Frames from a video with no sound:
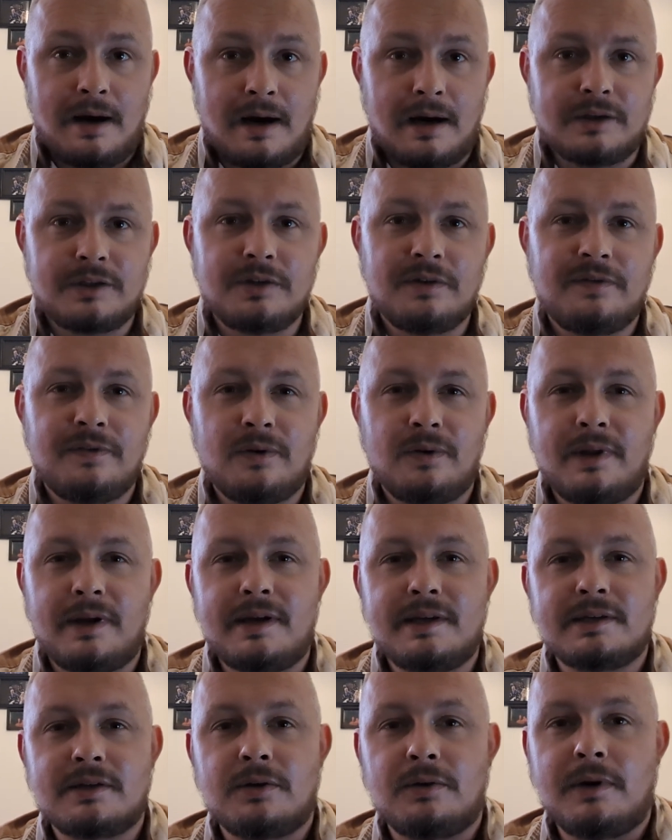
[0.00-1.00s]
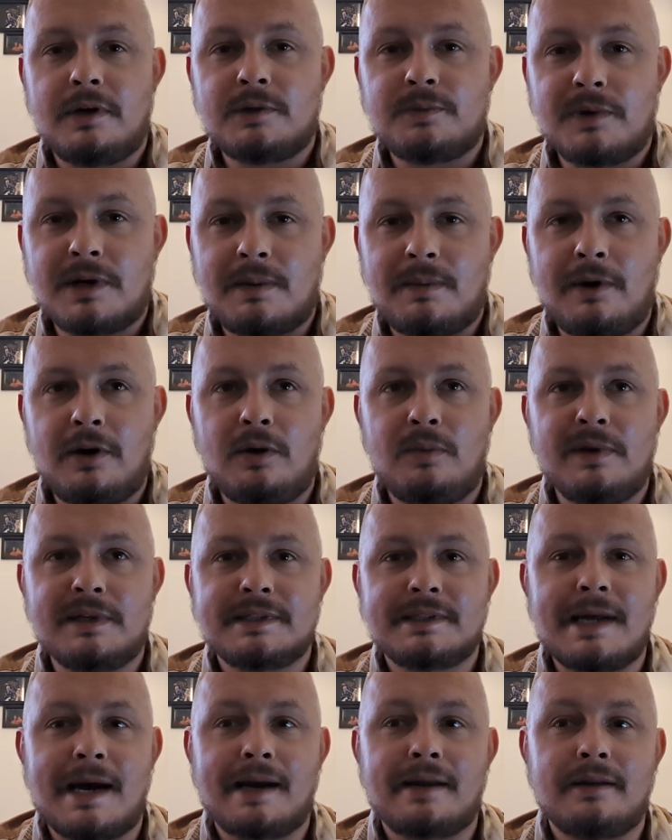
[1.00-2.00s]
I do feel that his career has become a little bit
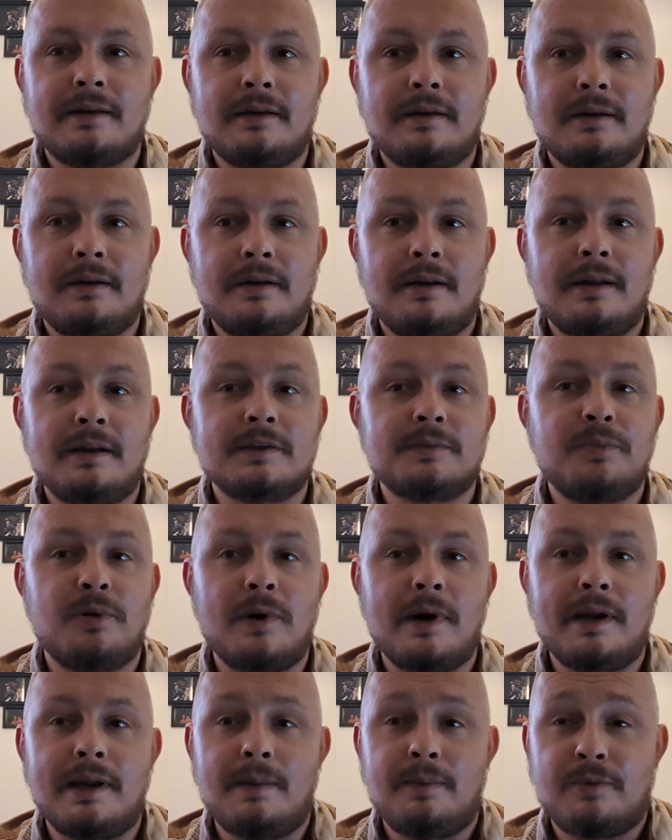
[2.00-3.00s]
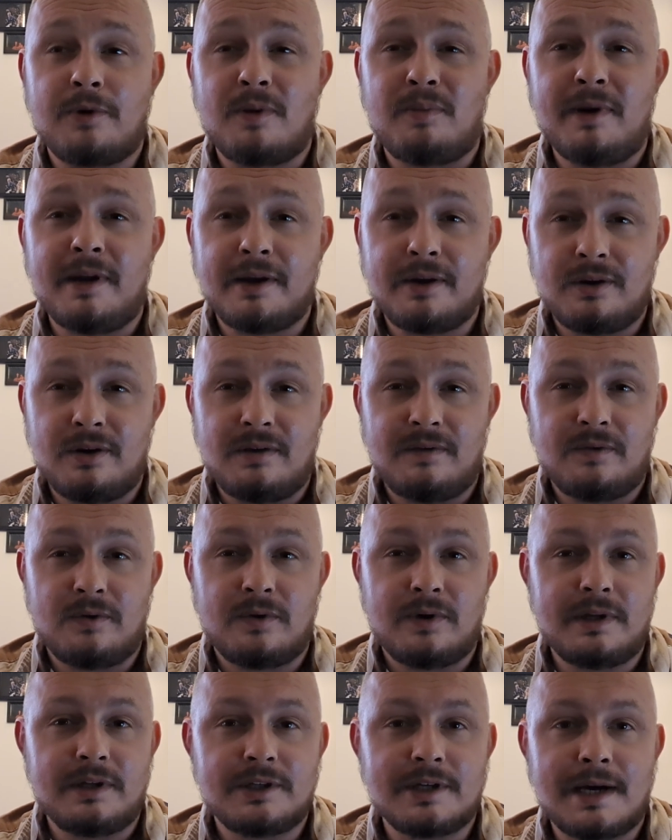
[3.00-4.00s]
stagnant, and at this point he probably could have
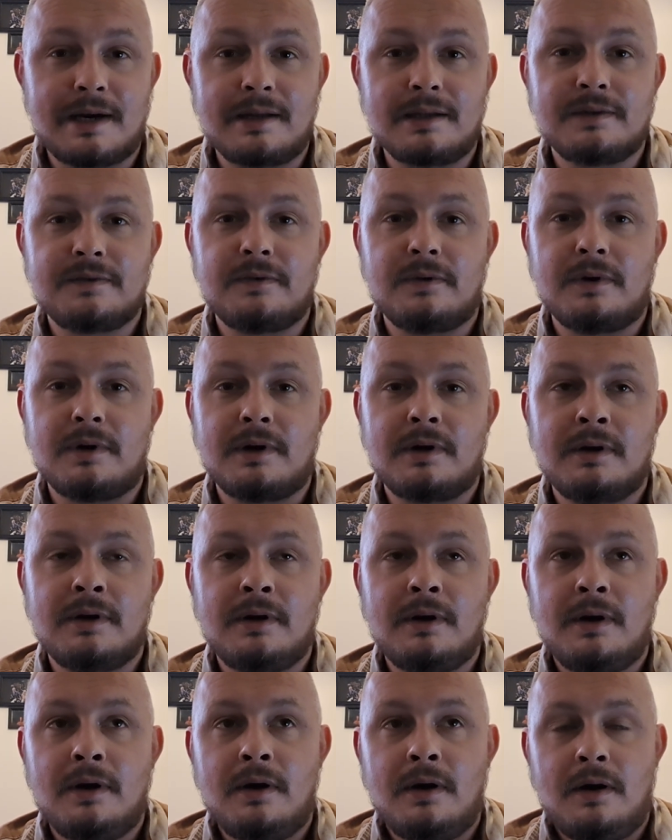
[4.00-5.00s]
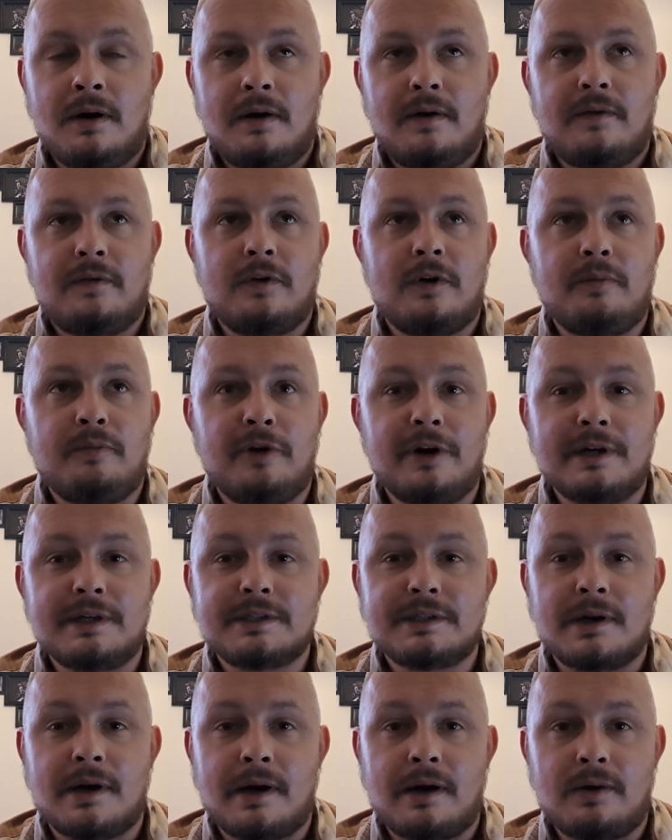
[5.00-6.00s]
already challenged for a
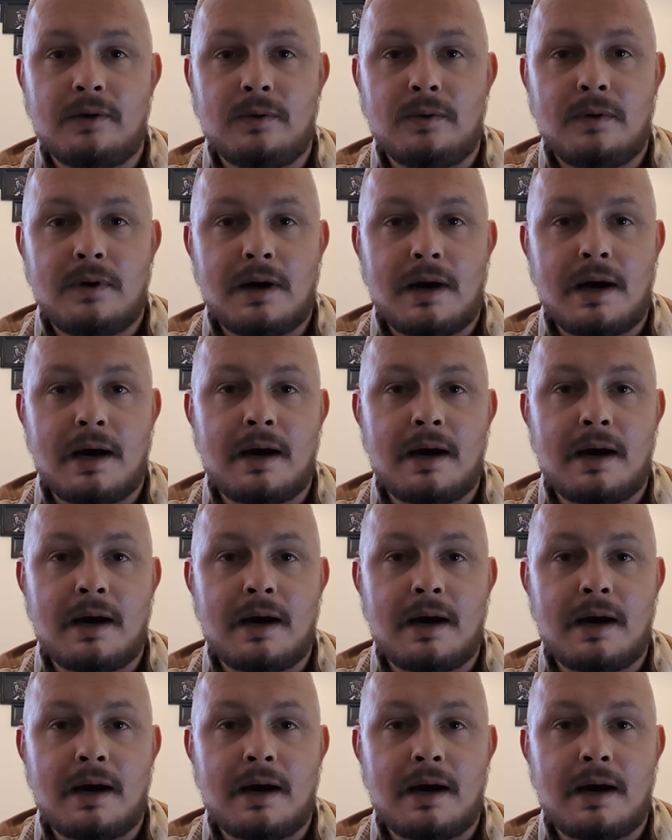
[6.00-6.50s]
British title.